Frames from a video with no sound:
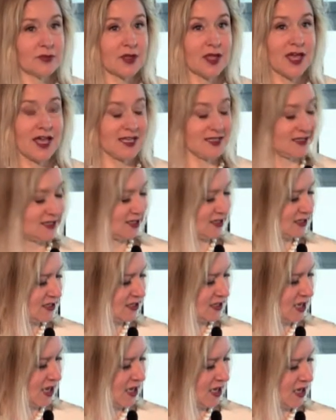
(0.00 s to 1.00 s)

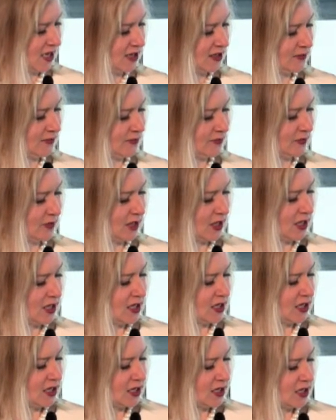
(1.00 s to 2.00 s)
NCTA,
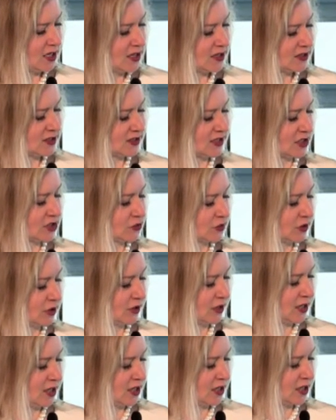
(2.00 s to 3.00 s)

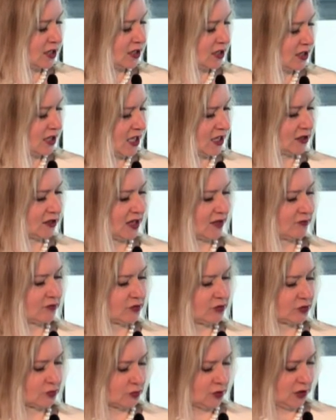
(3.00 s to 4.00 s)
CenturyLink, and Level
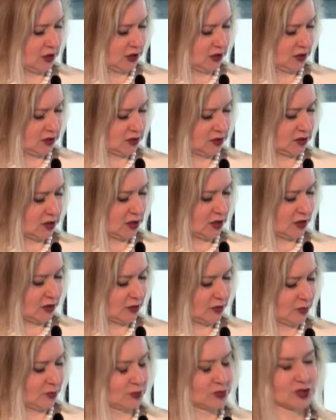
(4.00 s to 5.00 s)
3.
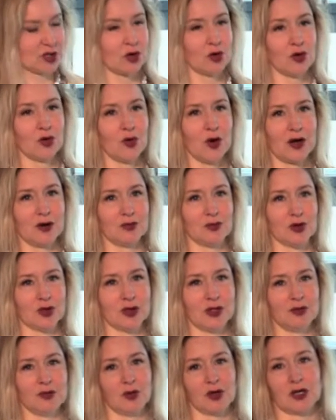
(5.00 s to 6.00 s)
So I
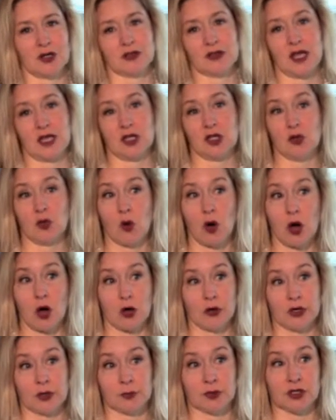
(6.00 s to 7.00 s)
really want to thank you all
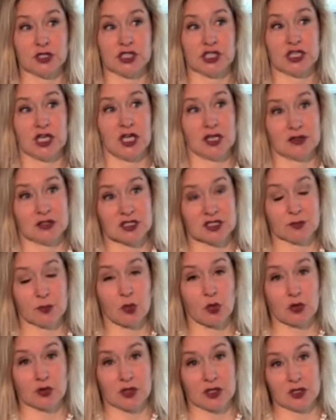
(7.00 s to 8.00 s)
and appreciate the
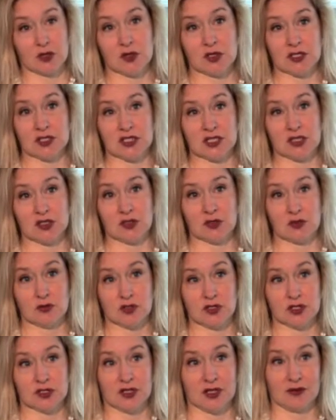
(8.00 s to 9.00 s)
support that you continue
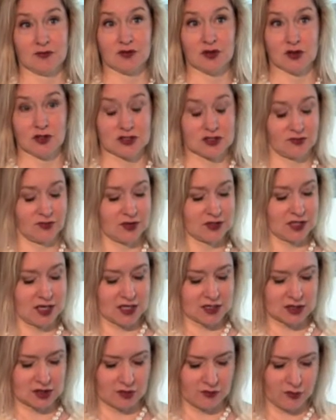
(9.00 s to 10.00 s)
to give to this
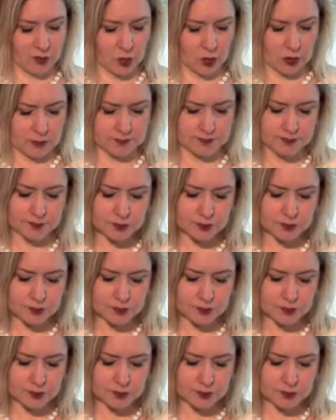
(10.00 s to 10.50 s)
fantastic forum.